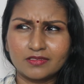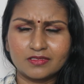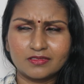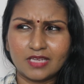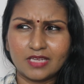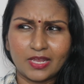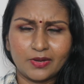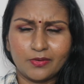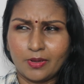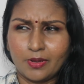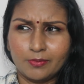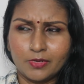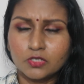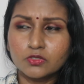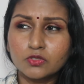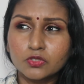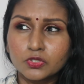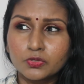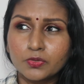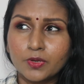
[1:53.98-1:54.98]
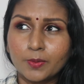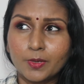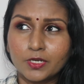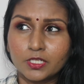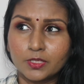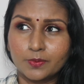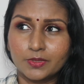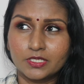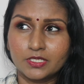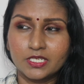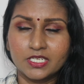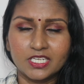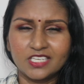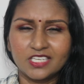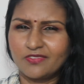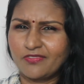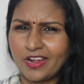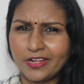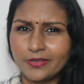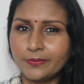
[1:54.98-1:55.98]
I, am not so sure about the percentage
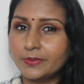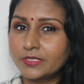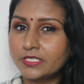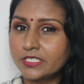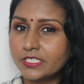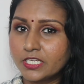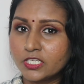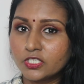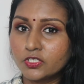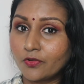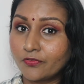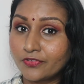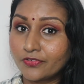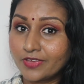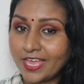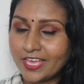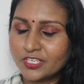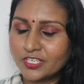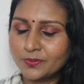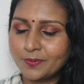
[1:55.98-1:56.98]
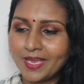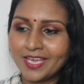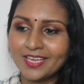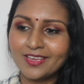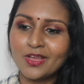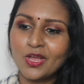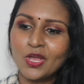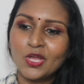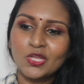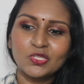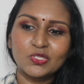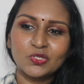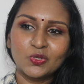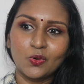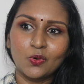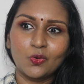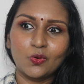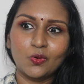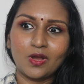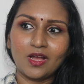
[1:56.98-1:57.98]
5 percentage of cashback
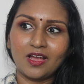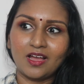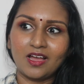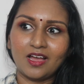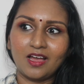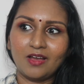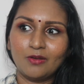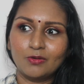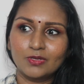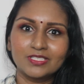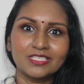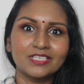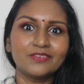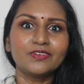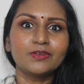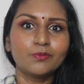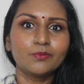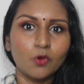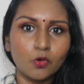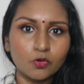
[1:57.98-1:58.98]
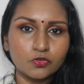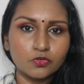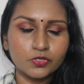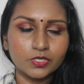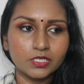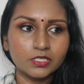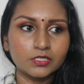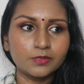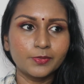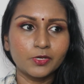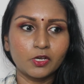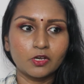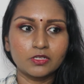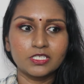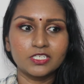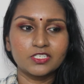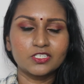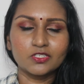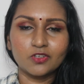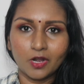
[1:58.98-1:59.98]
so I was even more thrilled because
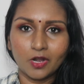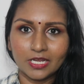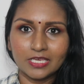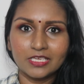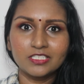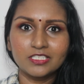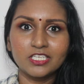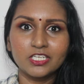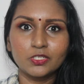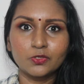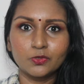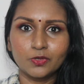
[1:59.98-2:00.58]
it's not easy to